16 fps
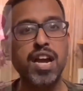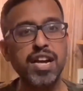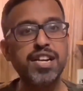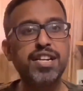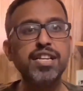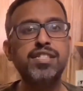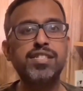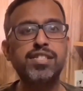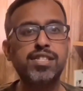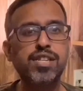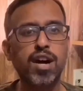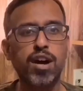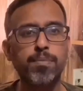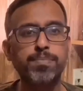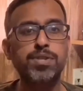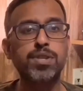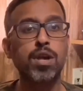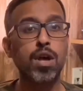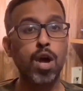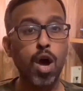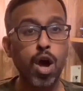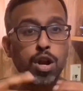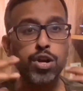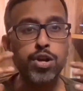disturbs
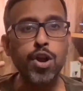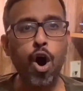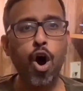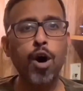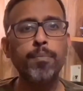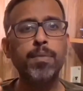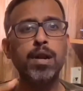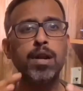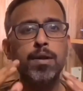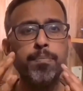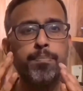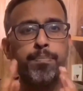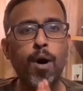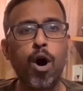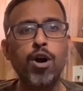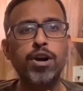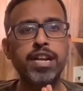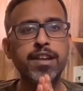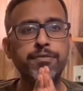normal body